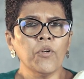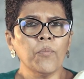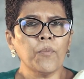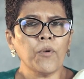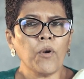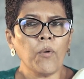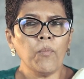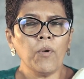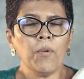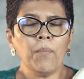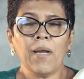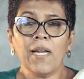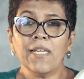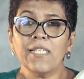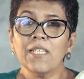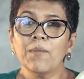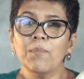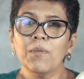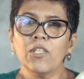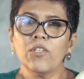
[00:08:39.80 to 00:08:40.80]

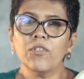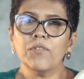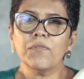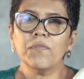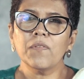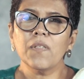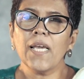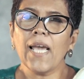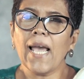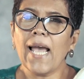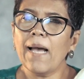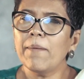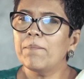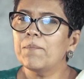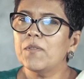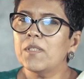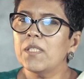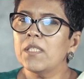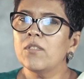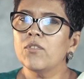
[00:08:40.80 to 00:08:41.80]
problematic because of the
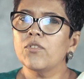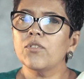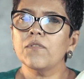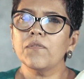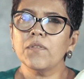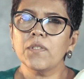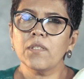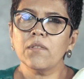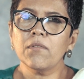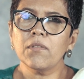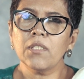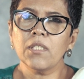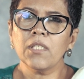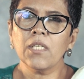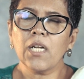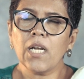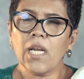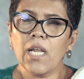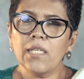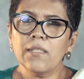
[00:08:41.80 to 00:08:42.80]
absence of
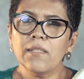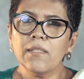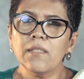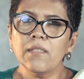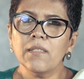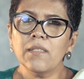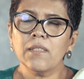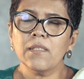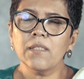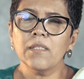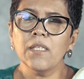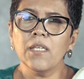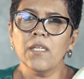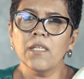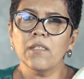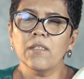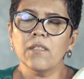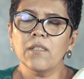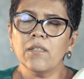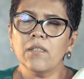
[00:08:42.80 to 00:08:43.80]
certain classes,
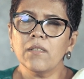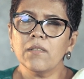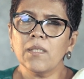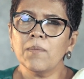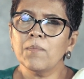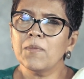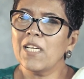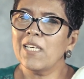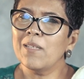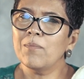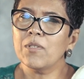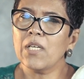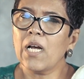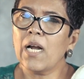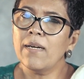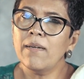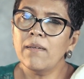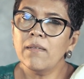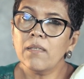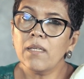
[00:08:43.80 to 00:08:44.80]
sometimes
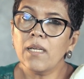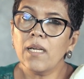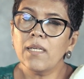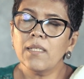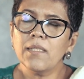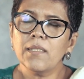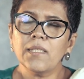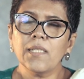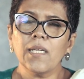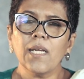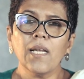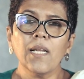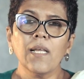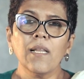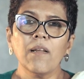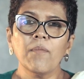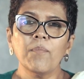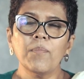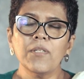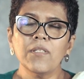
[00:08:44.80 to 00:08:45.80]

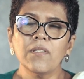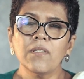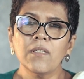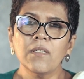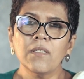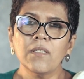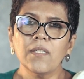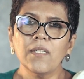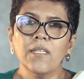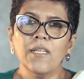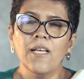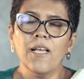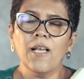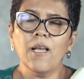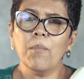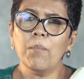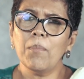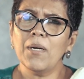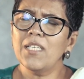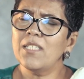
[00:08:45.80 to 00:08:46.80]
unrealistically represented,
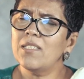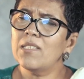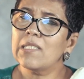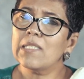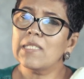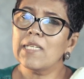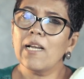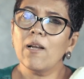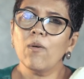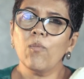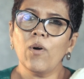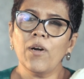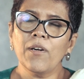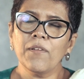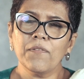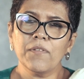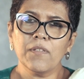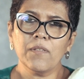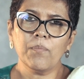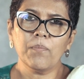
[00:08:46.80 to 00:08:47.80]
but is still one
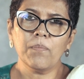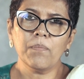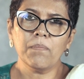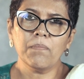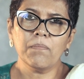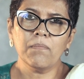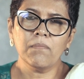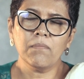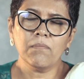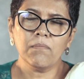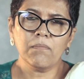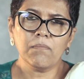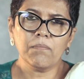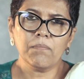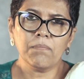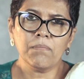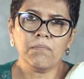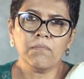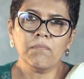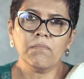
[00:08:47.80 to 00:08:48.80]
of the
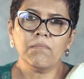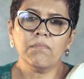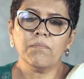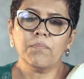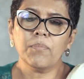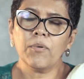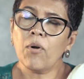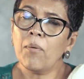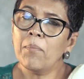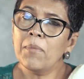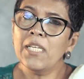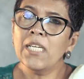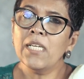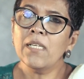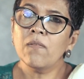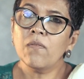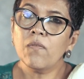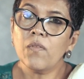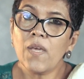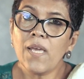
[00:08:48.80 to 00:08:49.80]

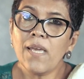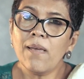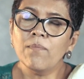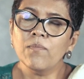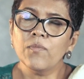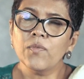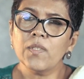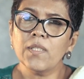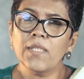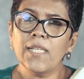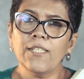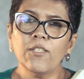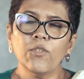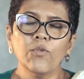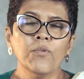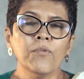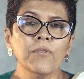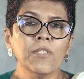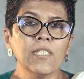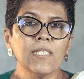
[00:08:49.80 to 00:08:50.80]
prominent themes that
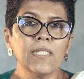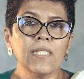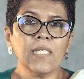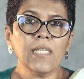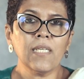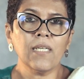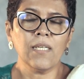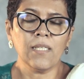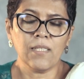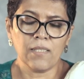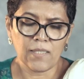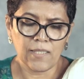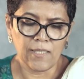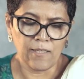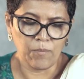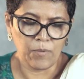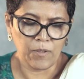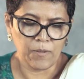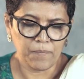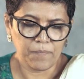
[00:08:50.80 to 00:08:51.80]
you would see in
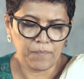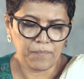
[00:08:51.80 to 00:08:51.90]
cinema.